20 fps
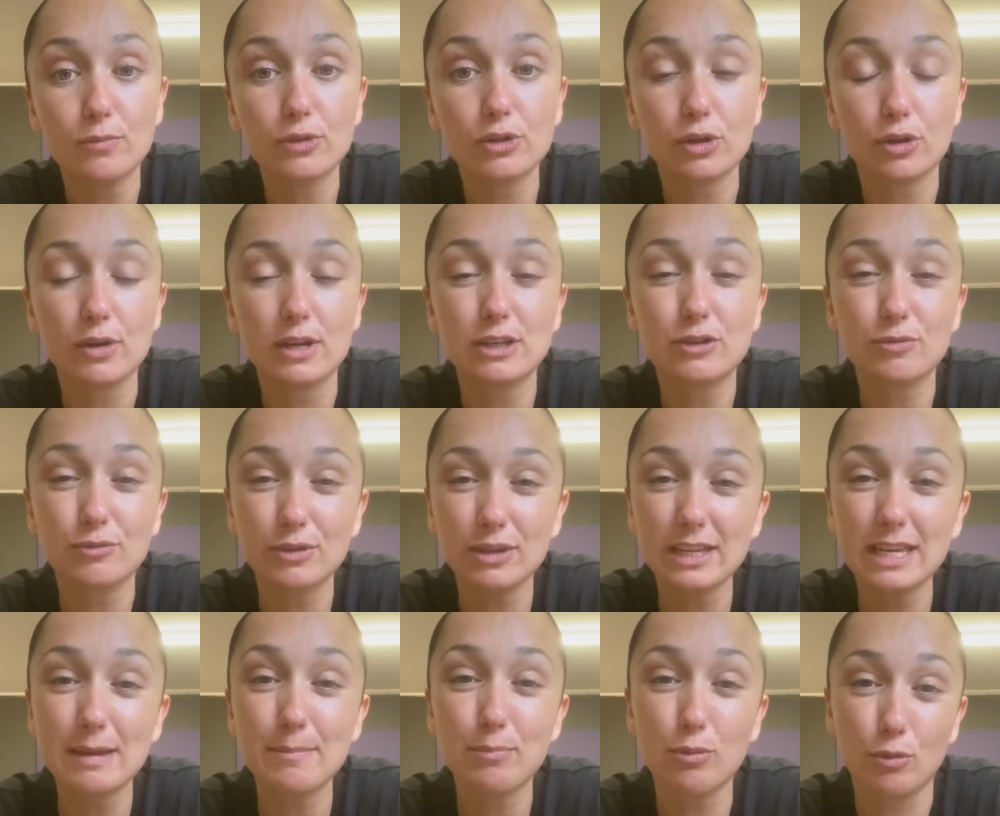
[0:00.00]
So it's
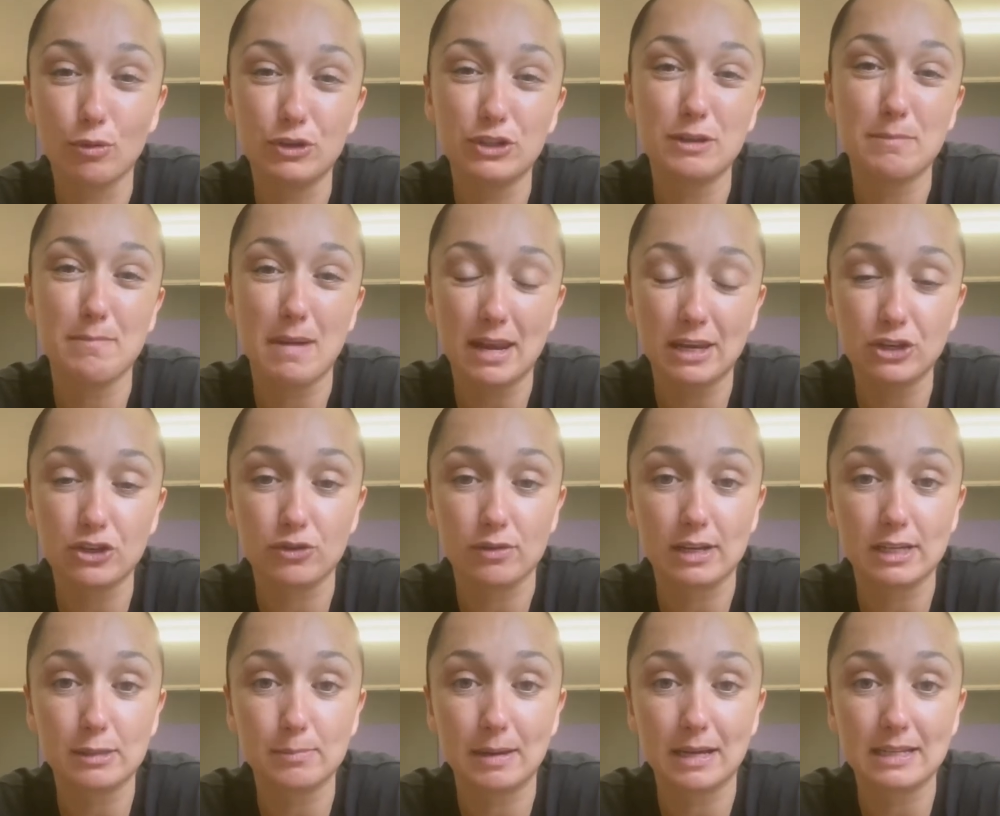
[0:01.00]
really important to manage your
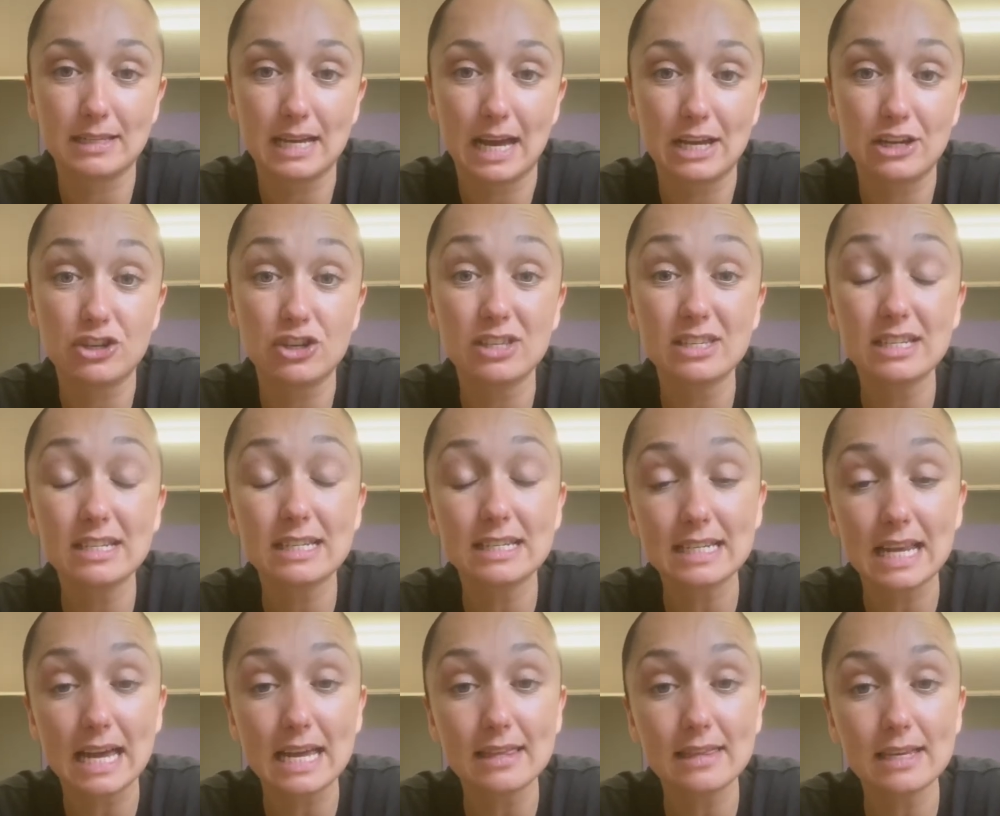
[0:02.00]
expectations and to
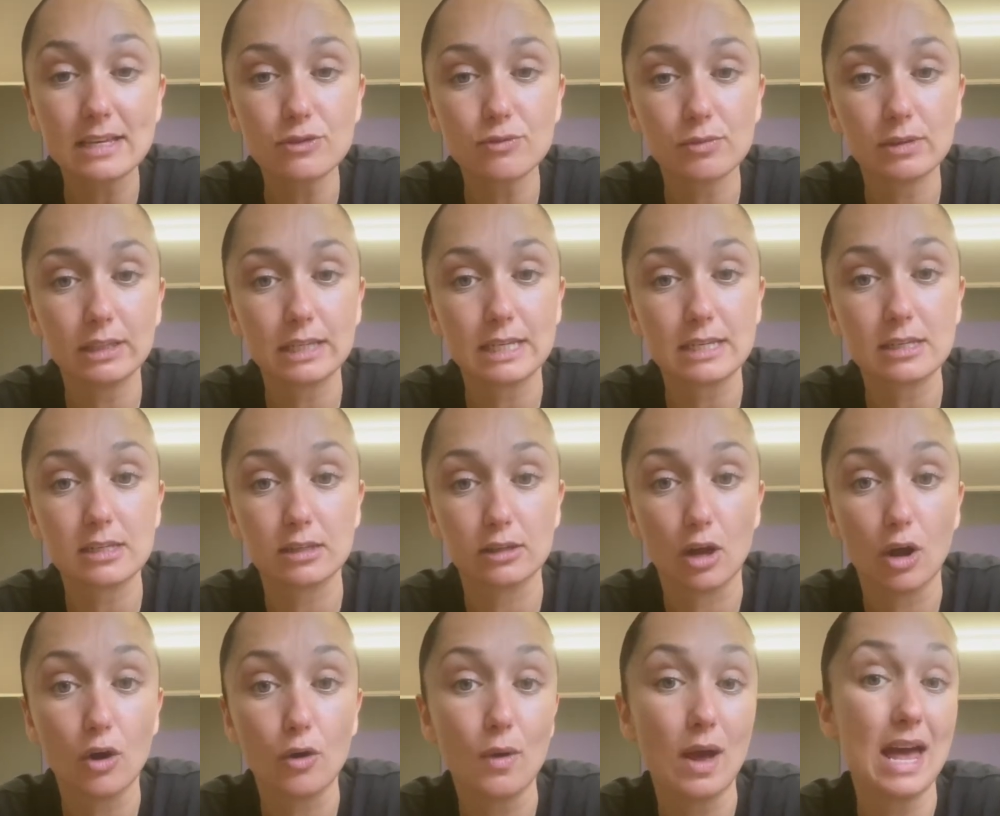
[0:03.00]
take things really
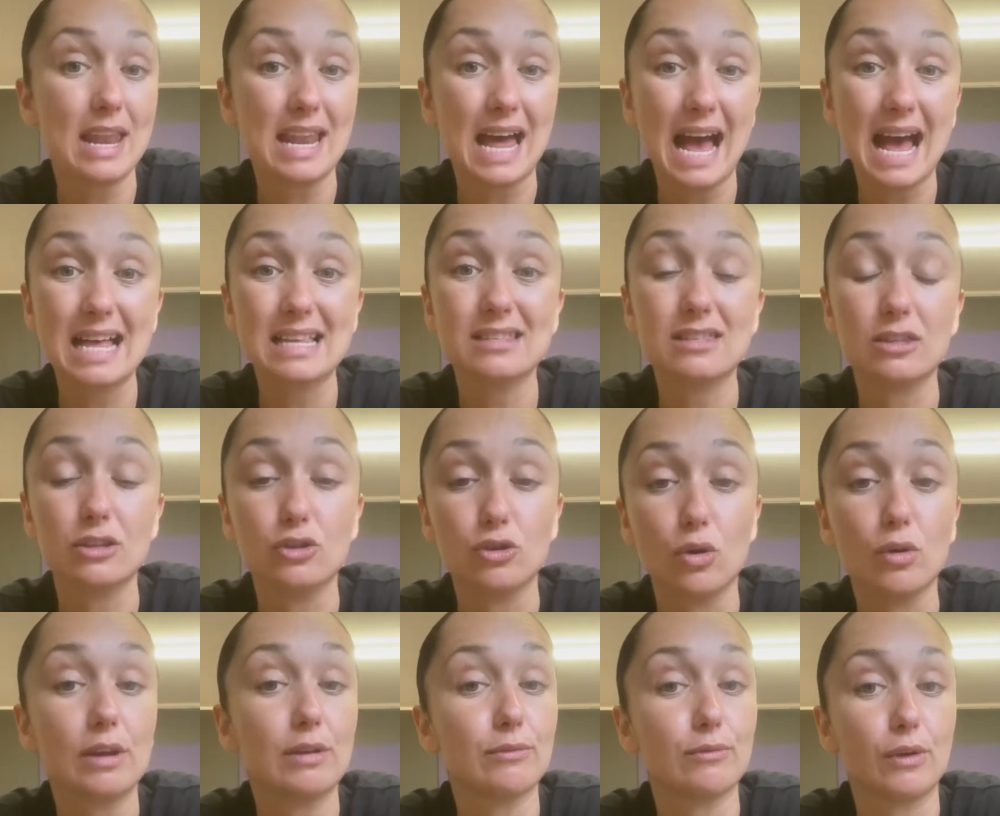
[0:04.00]
slow and as the
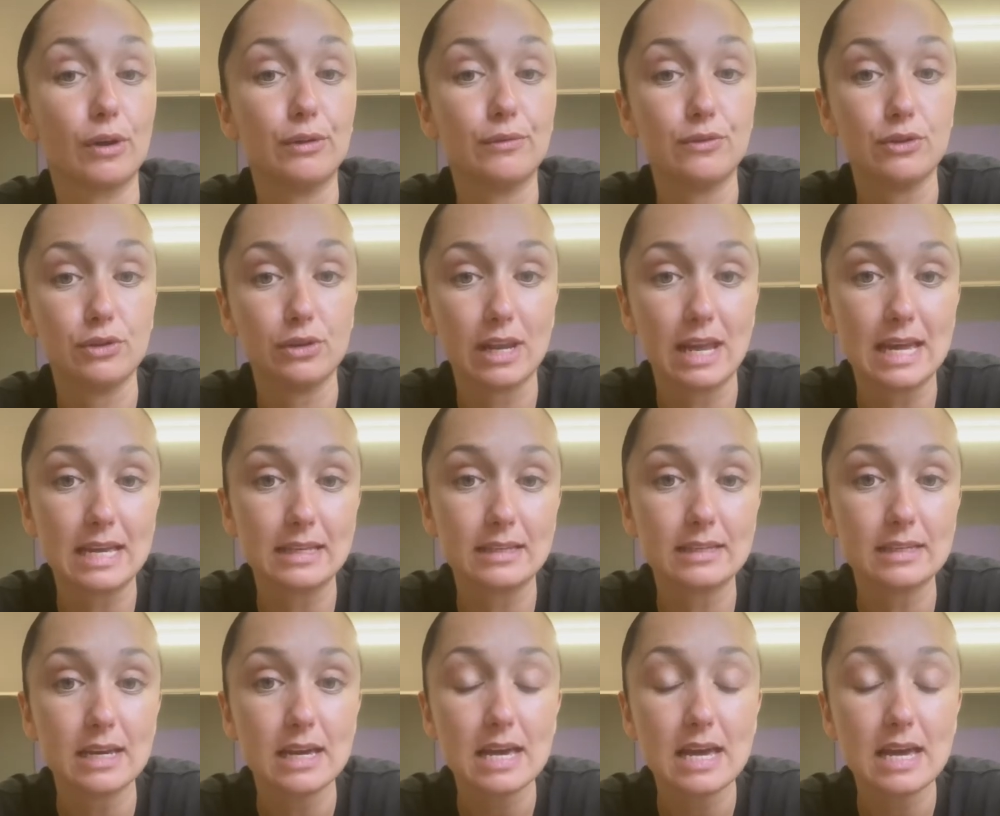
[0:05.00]
dog in front of you needs.